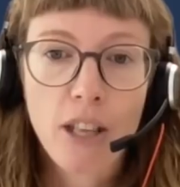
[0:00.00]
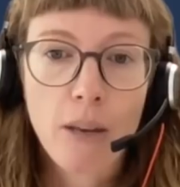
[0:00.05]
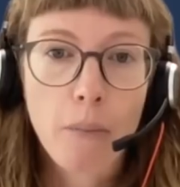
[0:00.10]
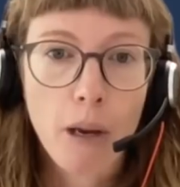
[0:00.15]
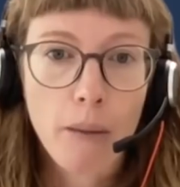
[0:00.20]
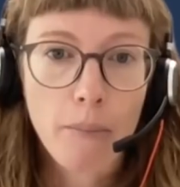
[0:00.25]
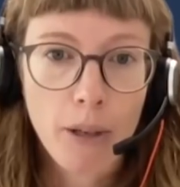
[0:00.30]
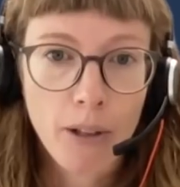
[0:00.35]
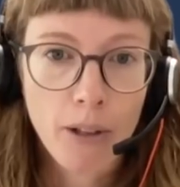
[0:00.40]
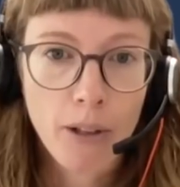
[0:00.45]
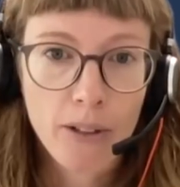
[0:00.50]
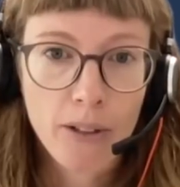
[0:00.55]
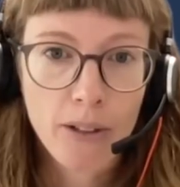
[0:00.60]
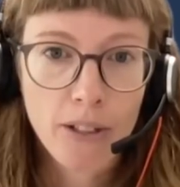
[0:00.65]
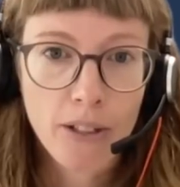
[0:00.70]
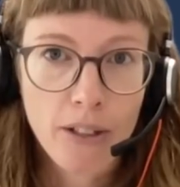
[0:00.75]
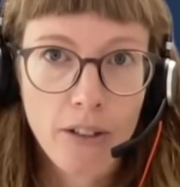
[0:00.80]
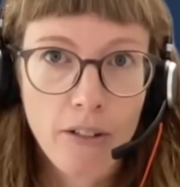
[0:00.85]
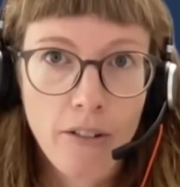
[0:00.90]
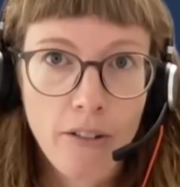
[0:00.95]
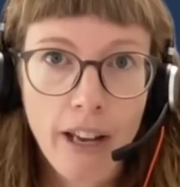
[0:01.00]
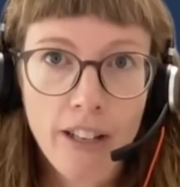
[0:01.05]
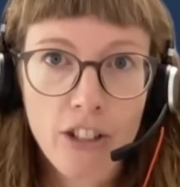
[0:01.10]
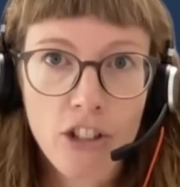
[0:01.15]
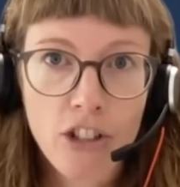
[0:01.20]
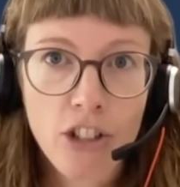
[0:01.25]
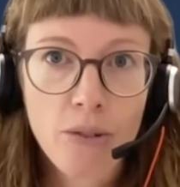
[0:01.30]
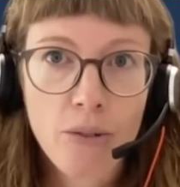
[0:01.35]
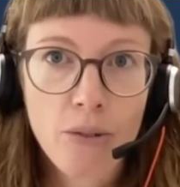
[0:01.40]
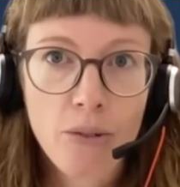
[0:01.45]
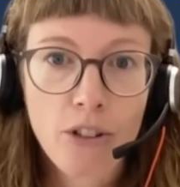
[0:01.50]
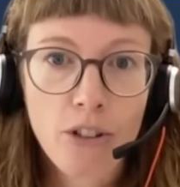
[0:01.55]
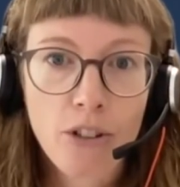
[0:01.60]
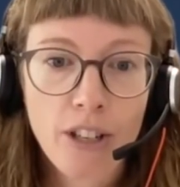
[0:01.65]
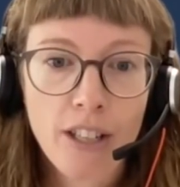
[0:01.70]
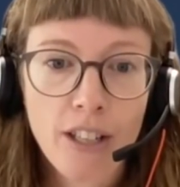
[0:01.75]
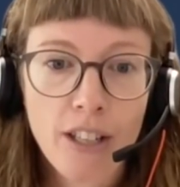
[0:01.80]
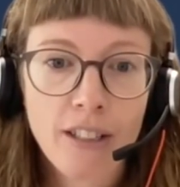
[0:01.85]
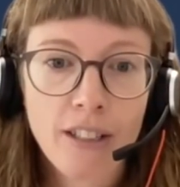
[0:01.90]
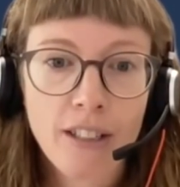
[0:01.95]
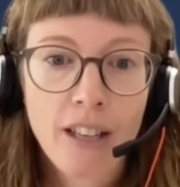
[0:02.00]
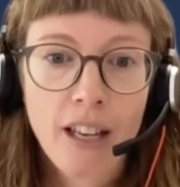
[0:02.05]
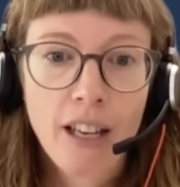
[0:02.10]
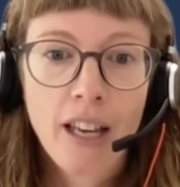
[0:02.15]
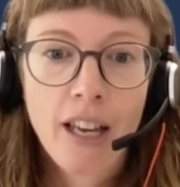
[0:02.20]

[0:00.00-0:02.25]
They might be closer to grandchildren.